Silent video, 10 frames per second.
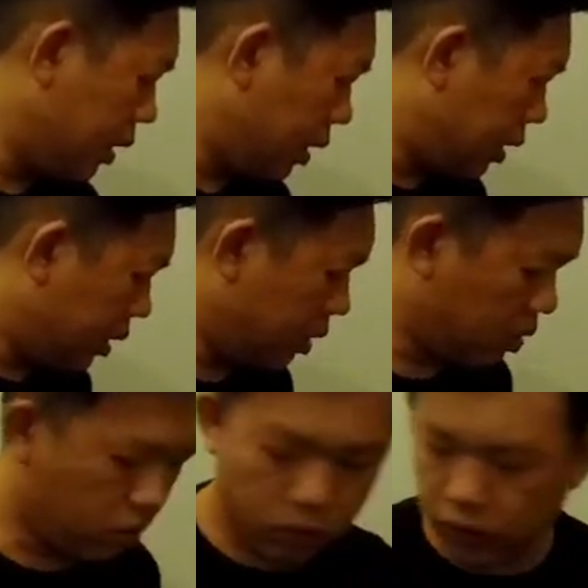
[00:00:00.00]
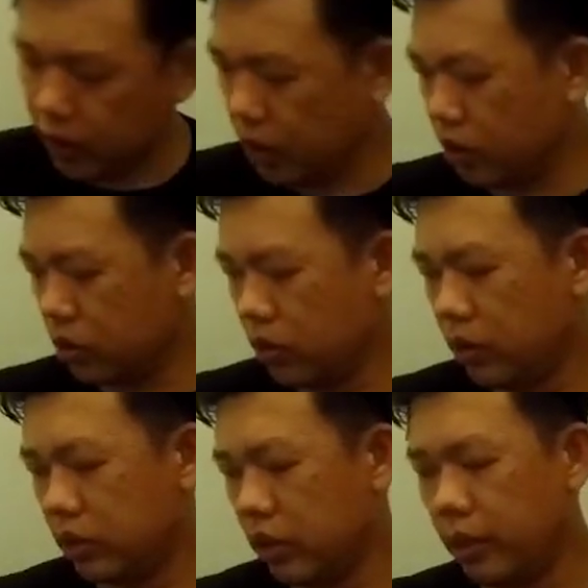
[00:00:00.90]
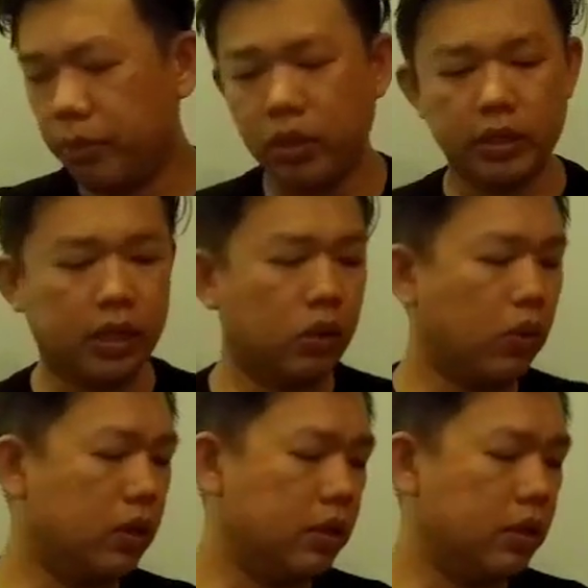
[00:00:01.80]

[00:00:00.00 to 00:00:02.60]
And over here also, actually I bought another one.